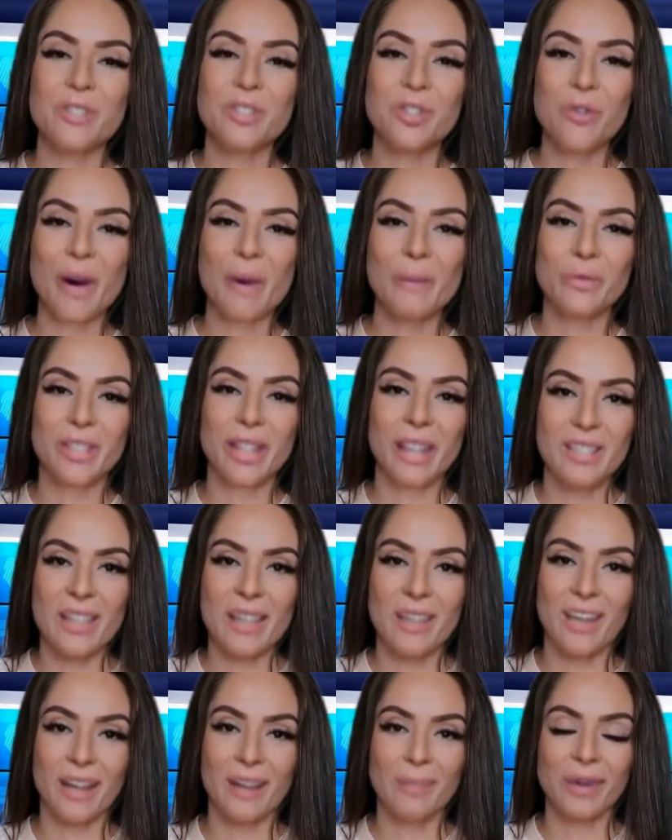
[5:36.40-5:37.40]
"Trump
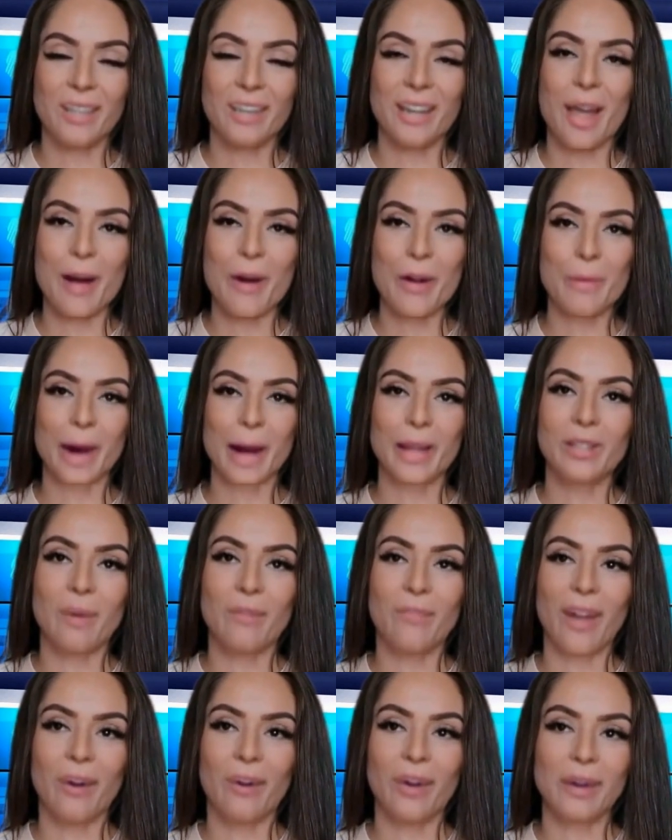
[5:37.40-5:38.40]
doesn't even care about
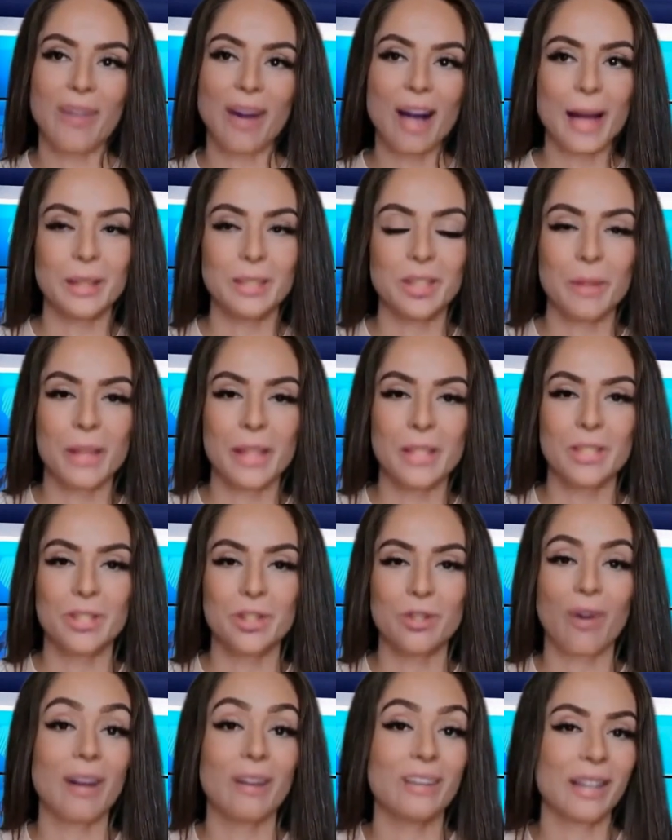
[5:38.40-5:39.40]
the very lives of his
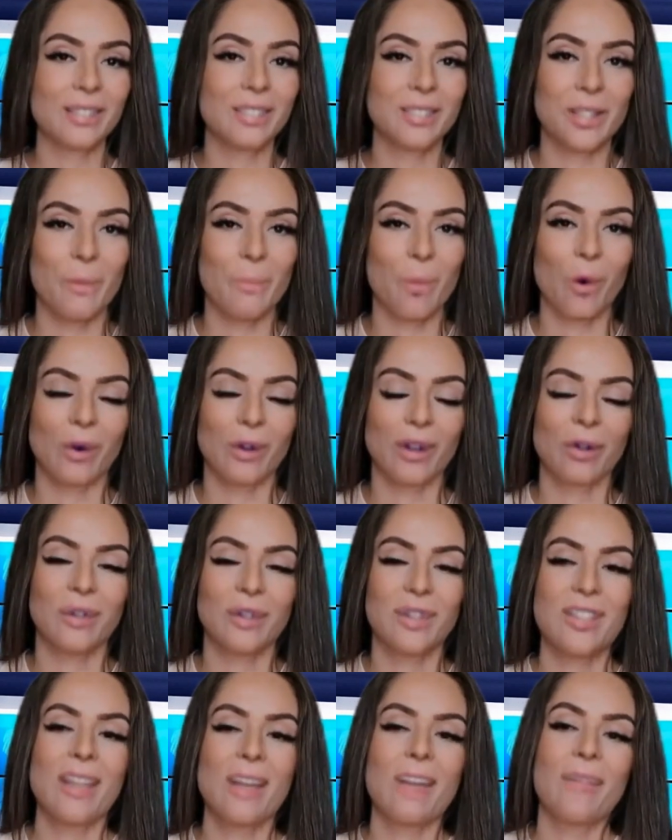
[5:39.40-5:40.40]
strongest
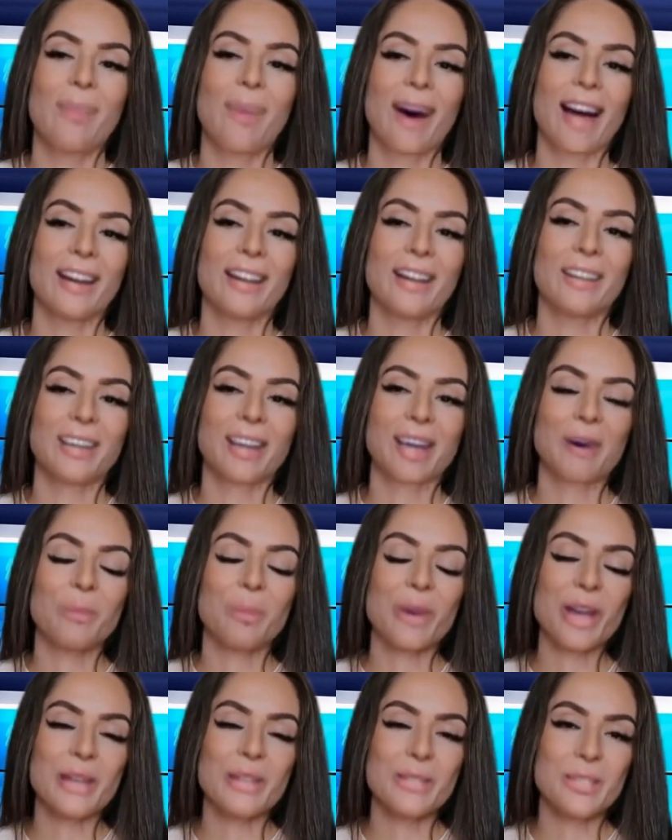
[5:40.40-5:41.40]
supporters," Biden
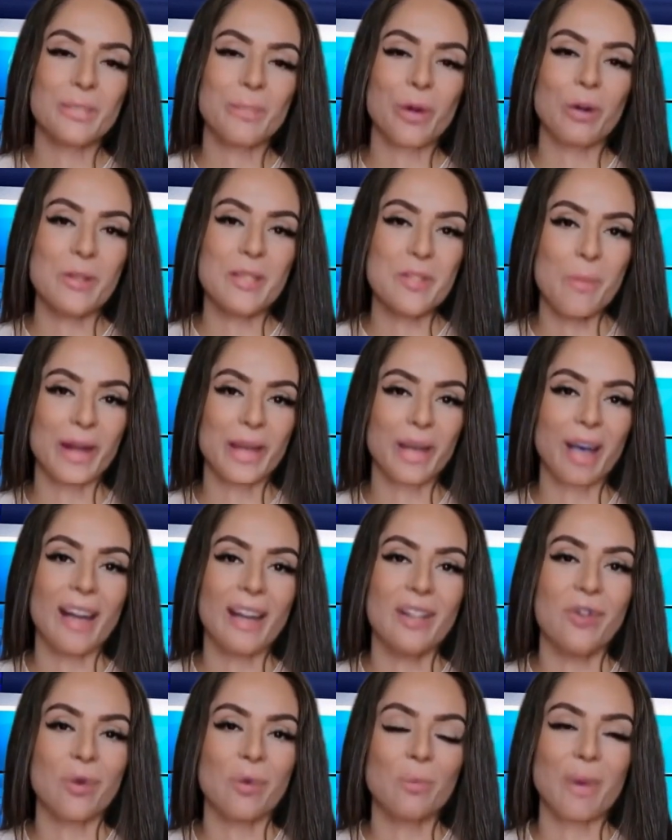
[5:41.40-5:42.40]
campaign spokesman
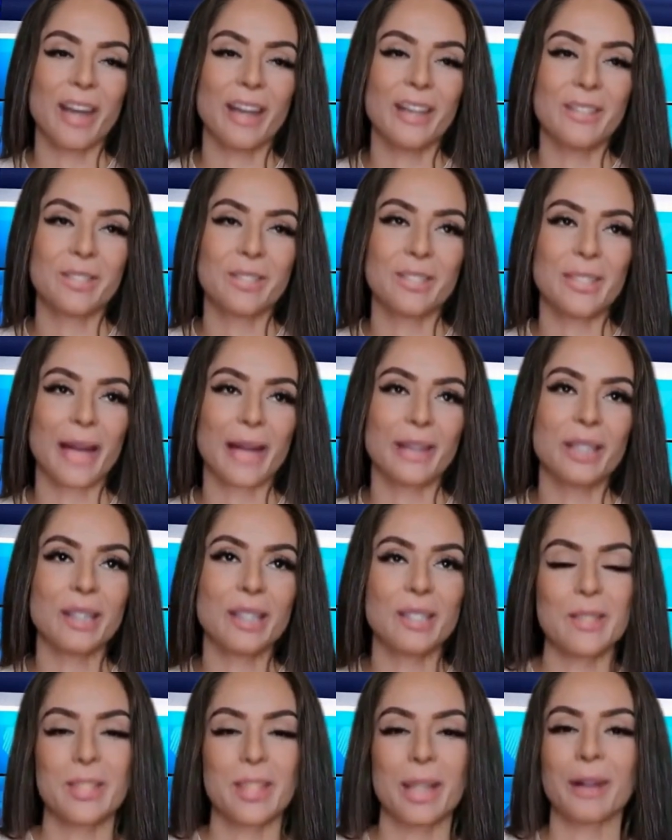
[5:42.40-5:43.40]
Andrew Bates said in
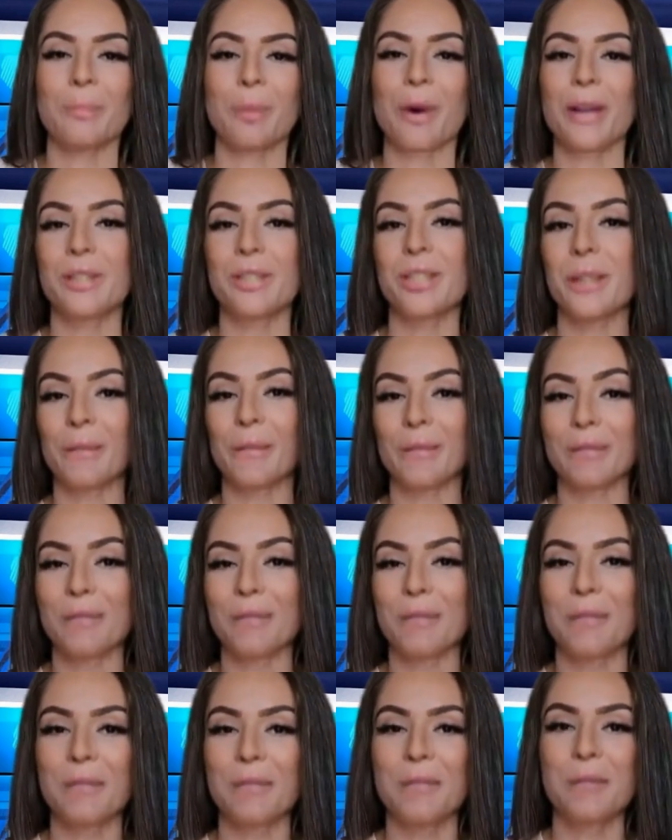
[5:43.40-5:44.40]
a statement.
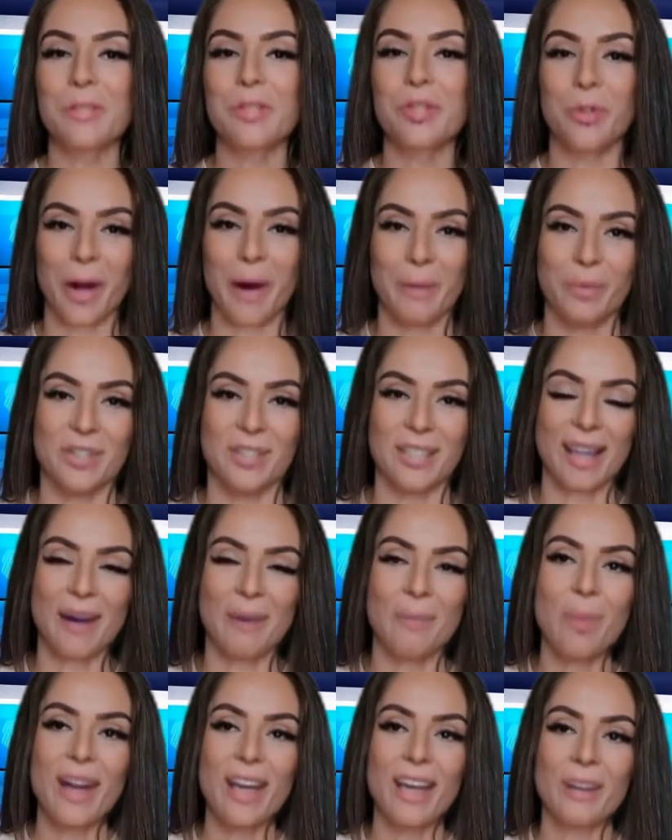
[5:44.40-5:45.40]
Trump's
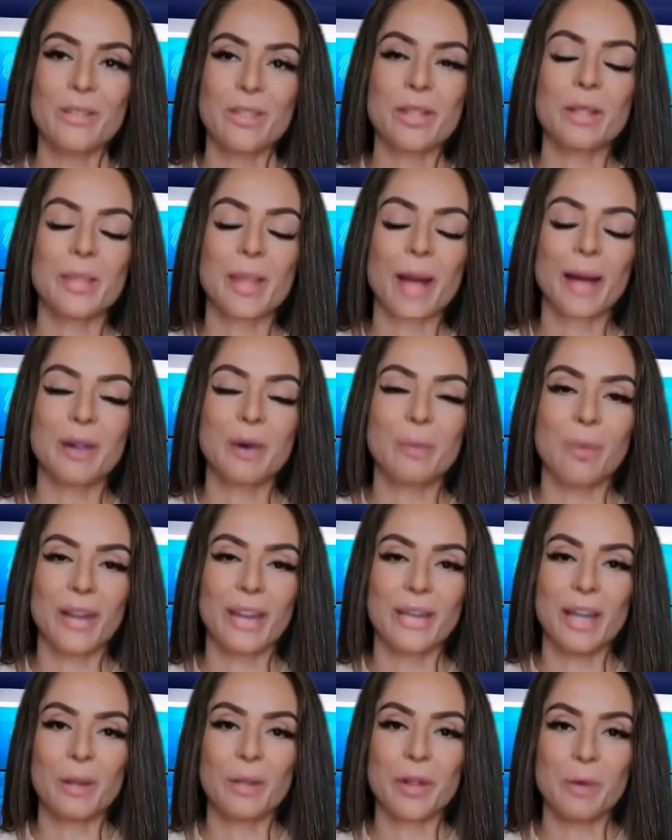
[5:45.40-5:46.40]
campaign did not
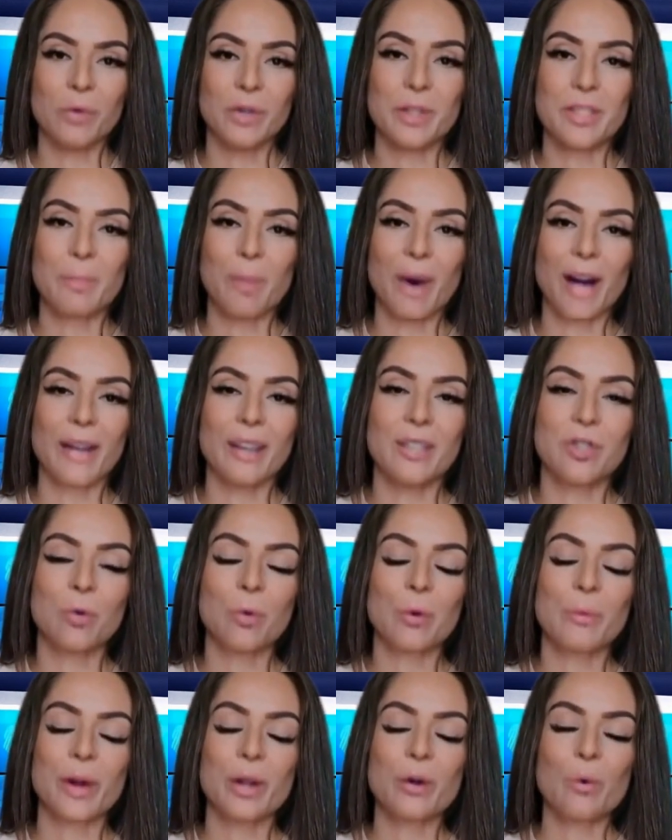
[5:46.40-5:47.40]
immediately respond
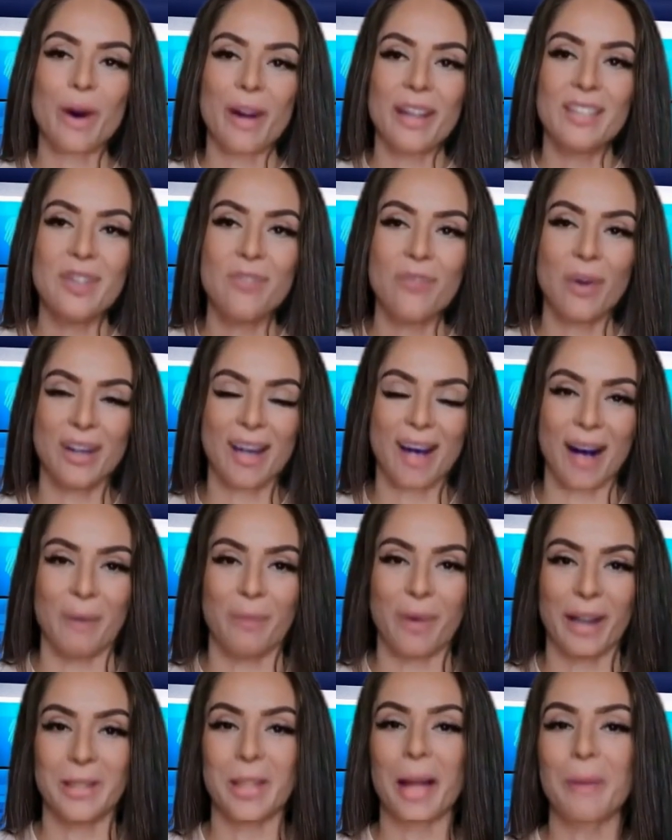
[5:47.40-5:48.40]
to a request for
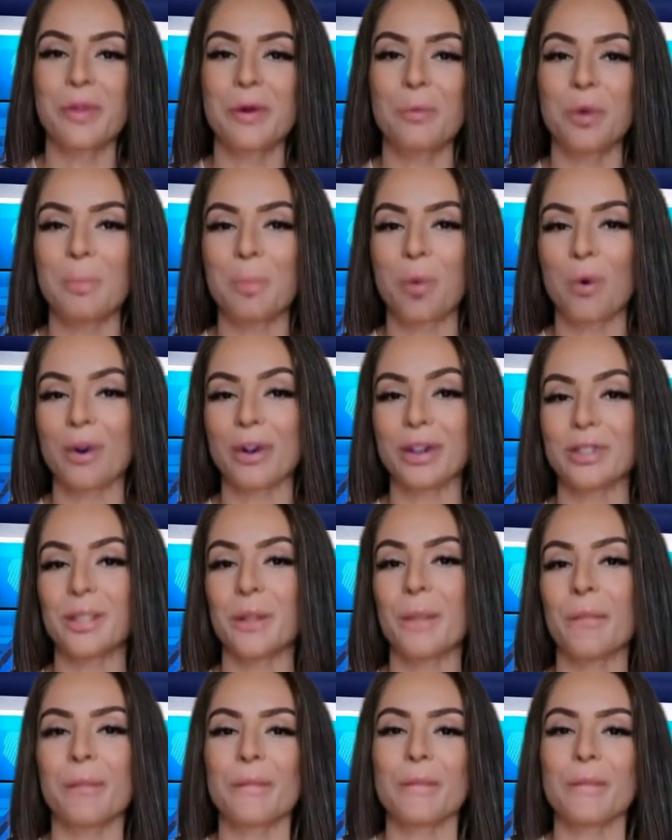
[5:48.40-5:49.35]
comment on the report.